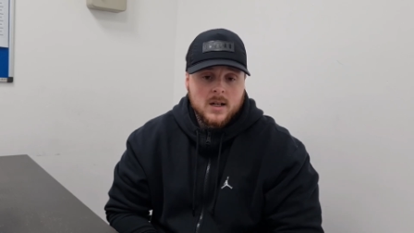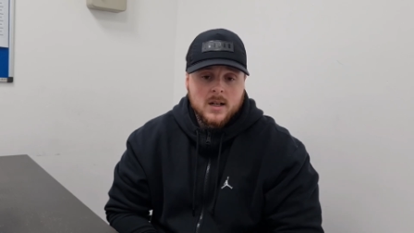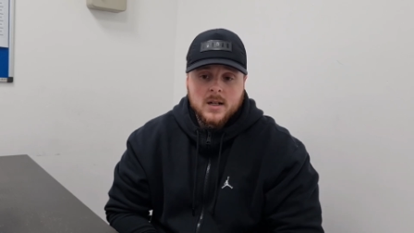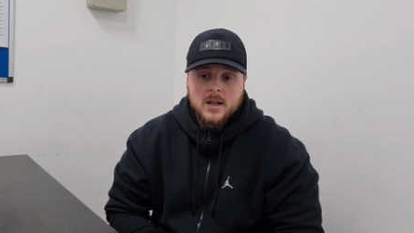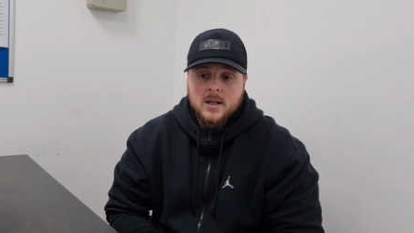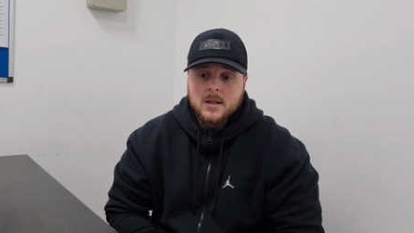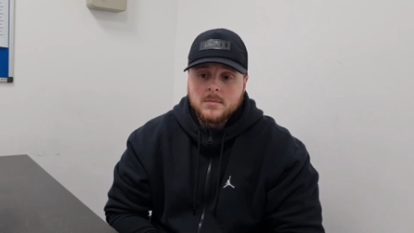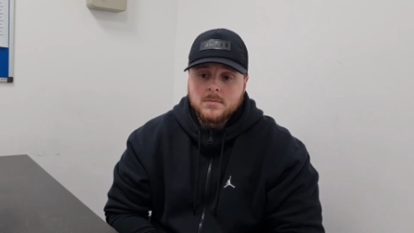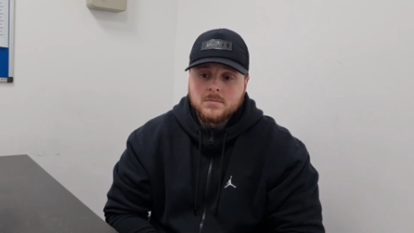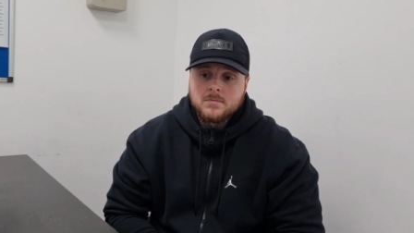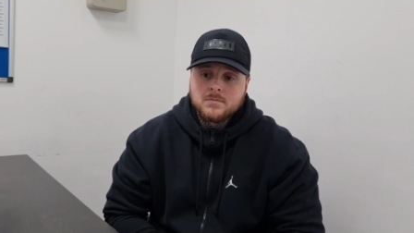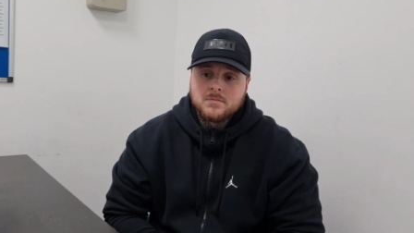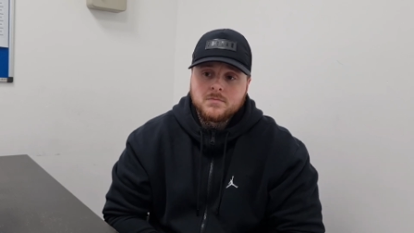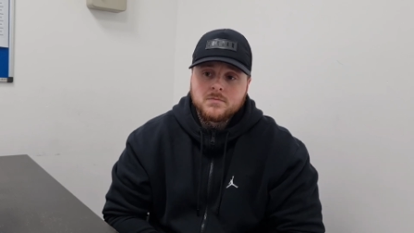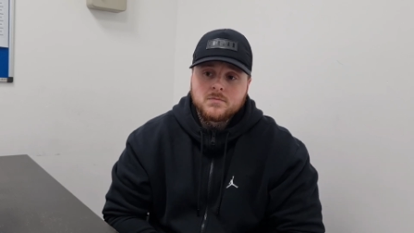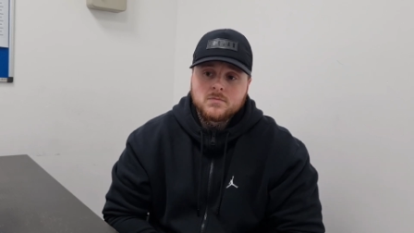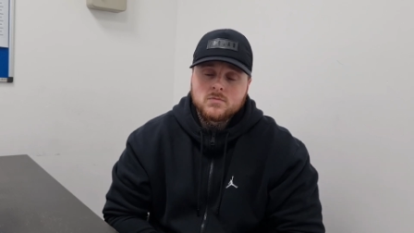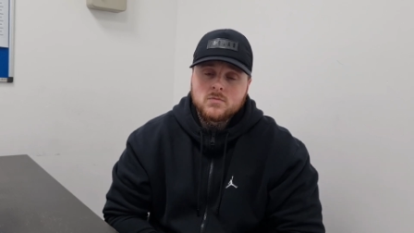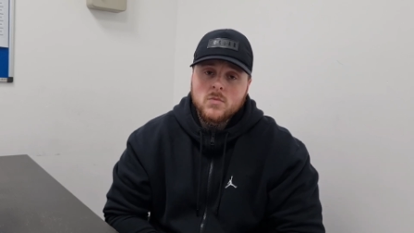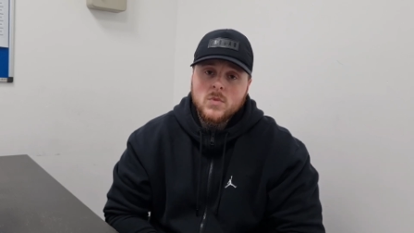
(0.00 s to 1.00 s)
Um,
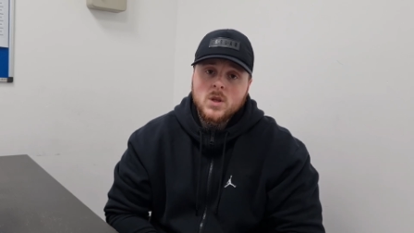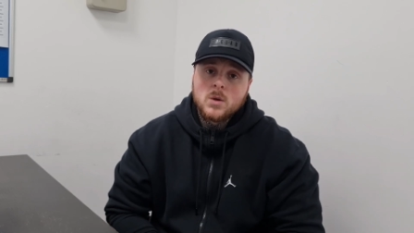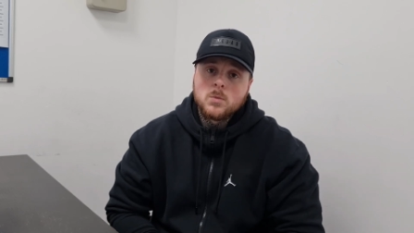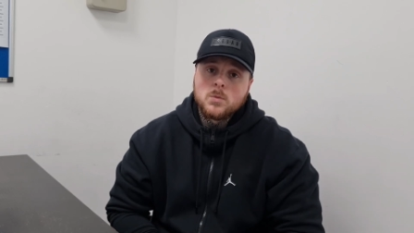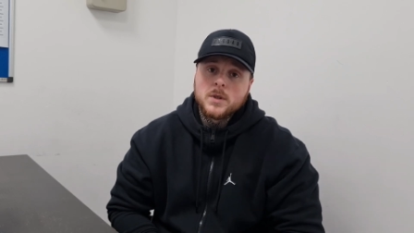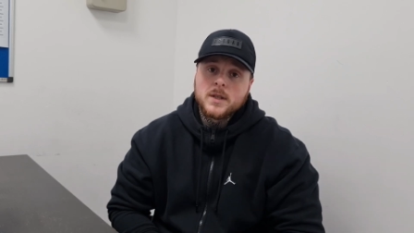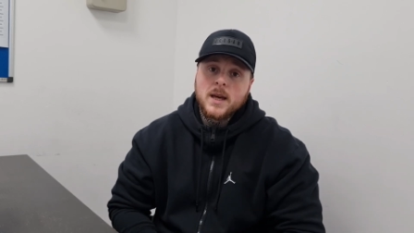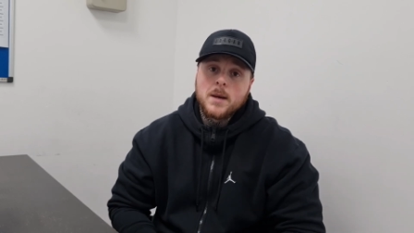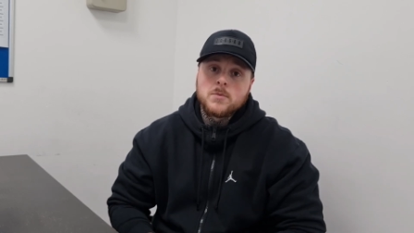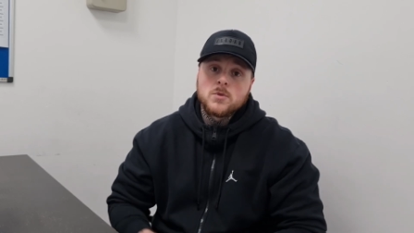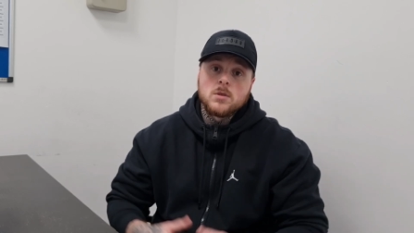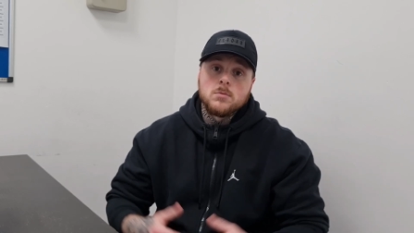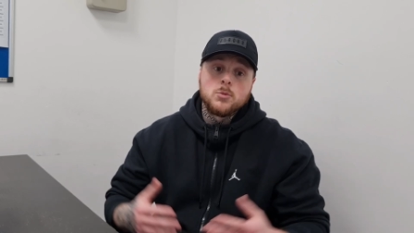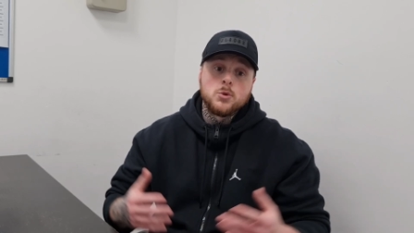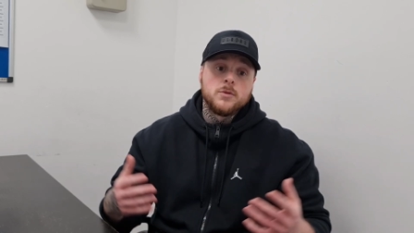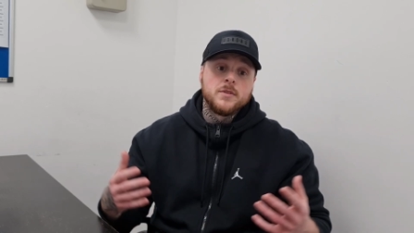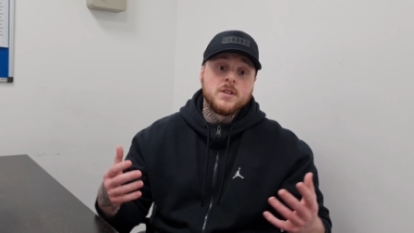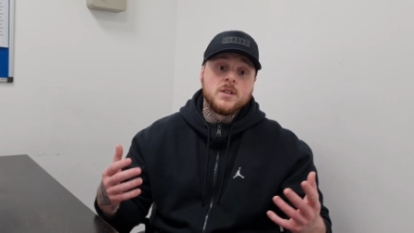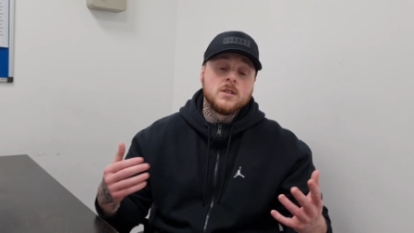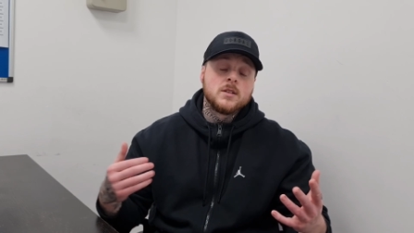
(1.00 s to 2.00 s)
we kept
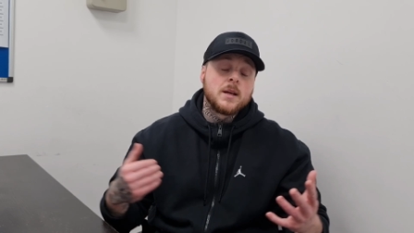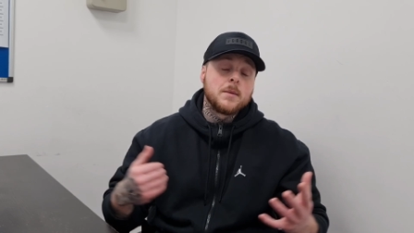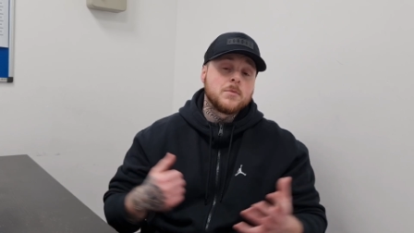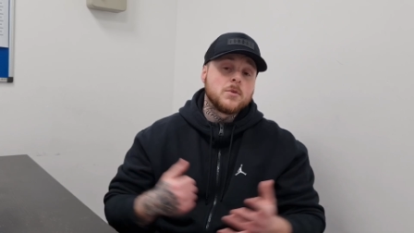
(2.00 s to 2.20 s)
on moving,